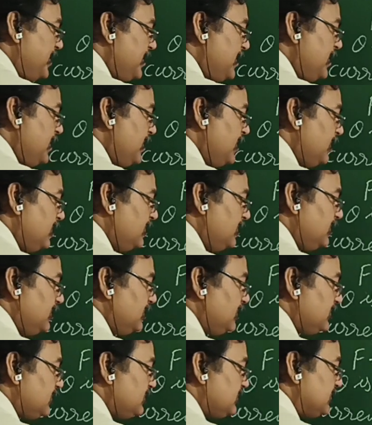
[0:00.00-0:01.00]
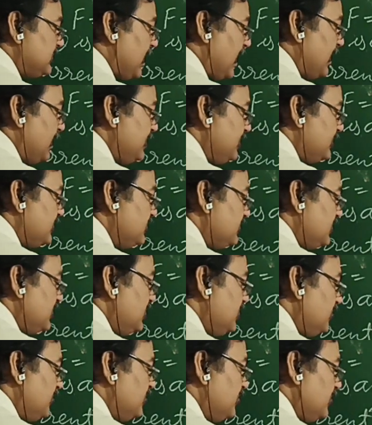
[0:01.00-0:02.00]
B sine
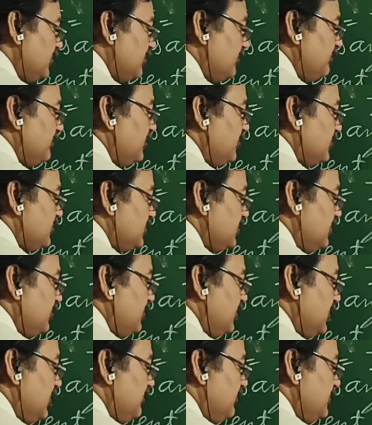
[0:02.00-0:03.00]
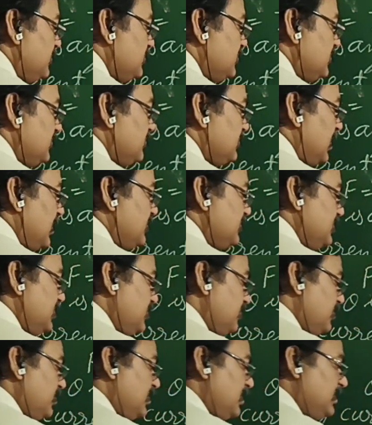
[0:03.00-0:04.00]
0, because 0 degree means 0, sine
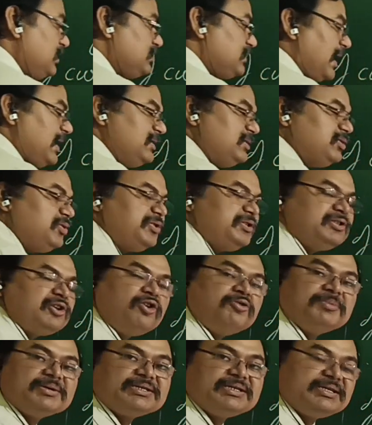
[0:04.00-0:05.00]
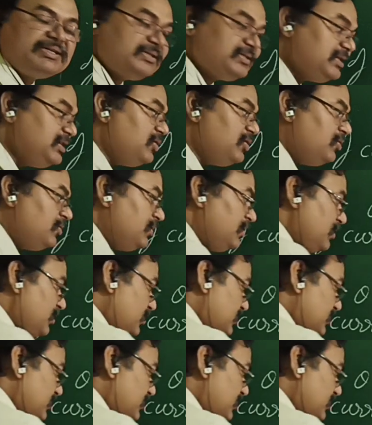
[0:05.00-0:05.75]
0. Sine 0 is how much? It is 0.